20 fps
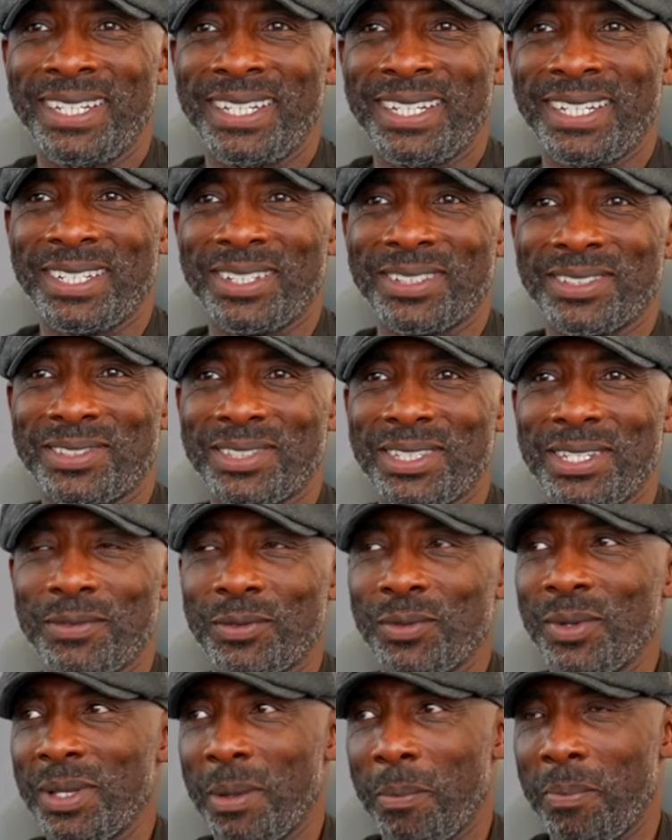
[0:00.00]
You know, so you've
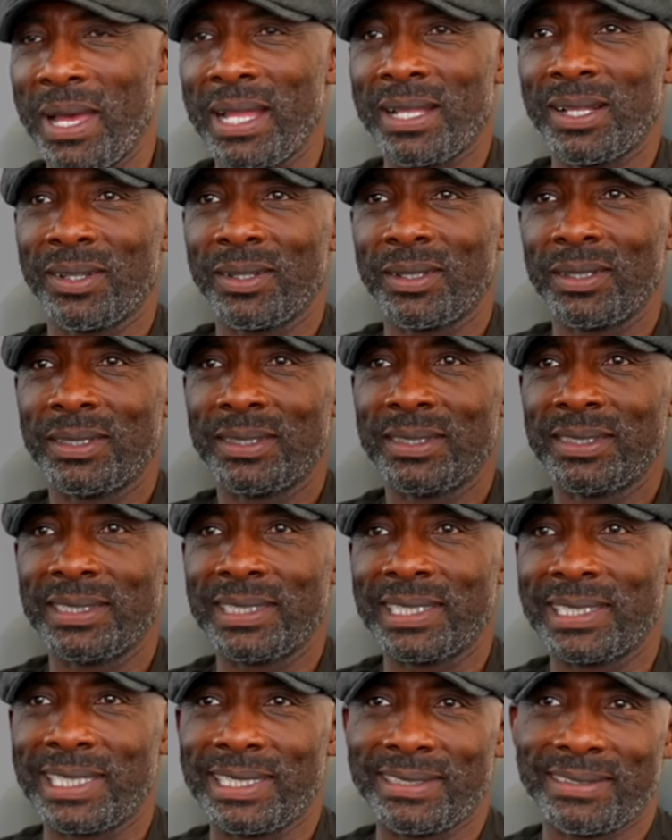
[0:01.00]
won a battle.
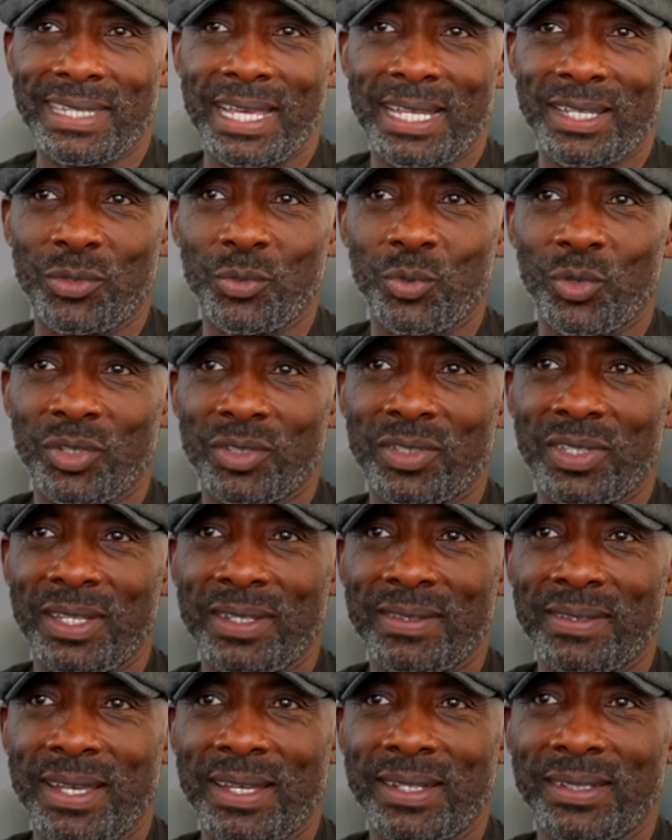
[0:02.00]
Now let's see how this war
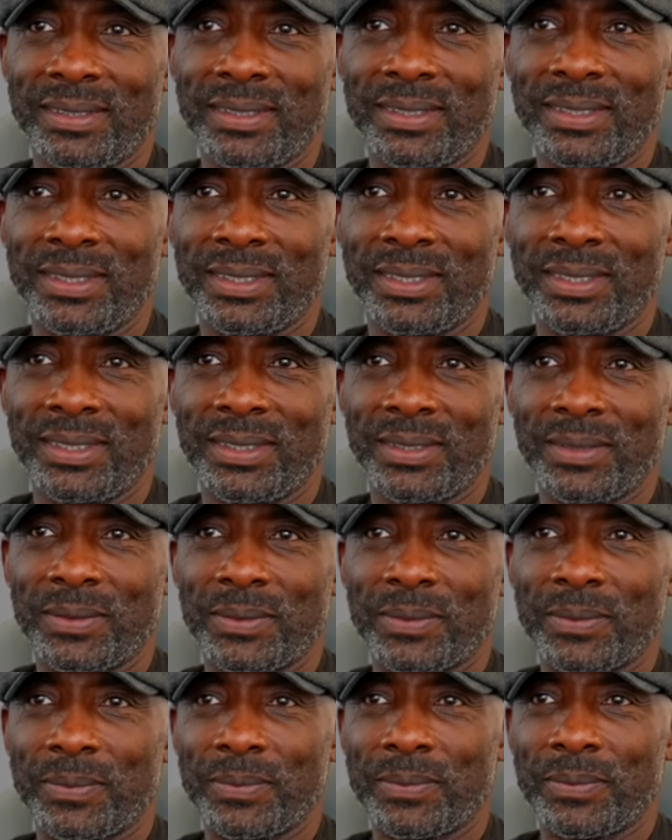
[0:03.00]
turns out.
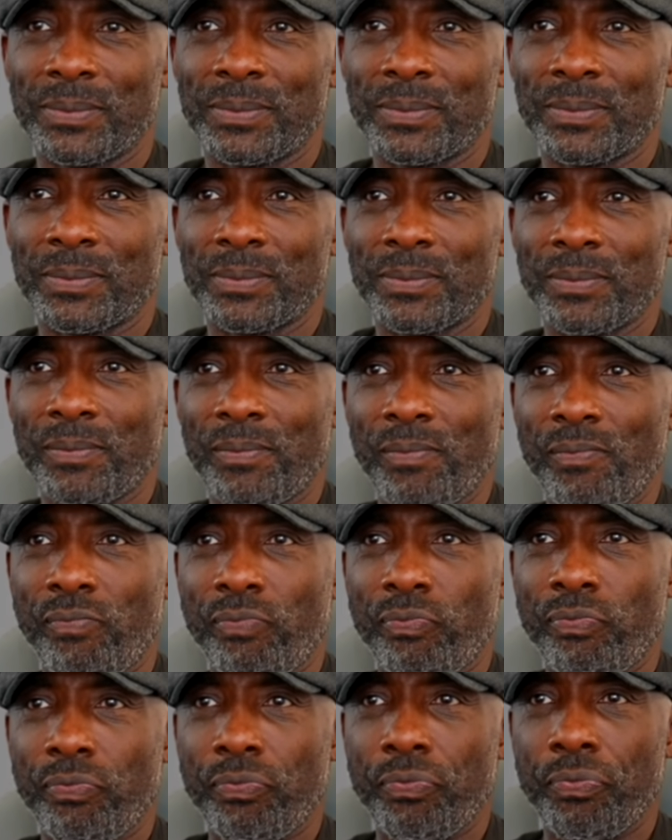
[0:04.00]
Last thing I want to speak to you about, I
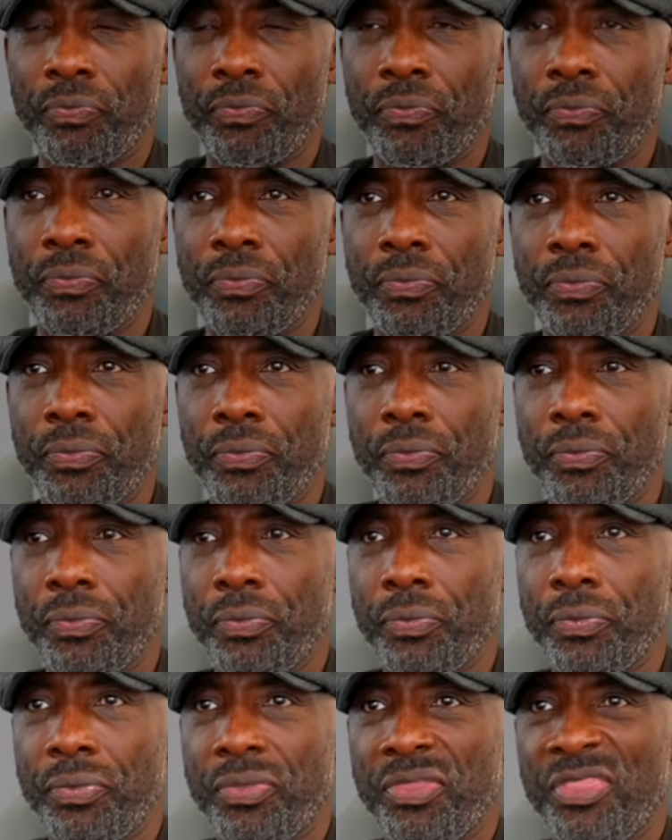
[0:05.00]
said I'll come back to Daniel
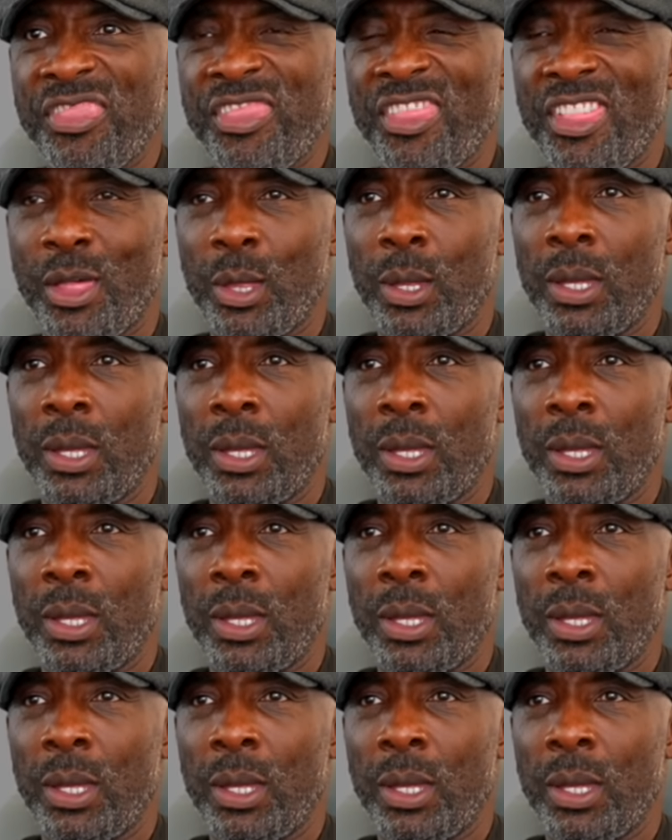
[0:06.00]
Dubois.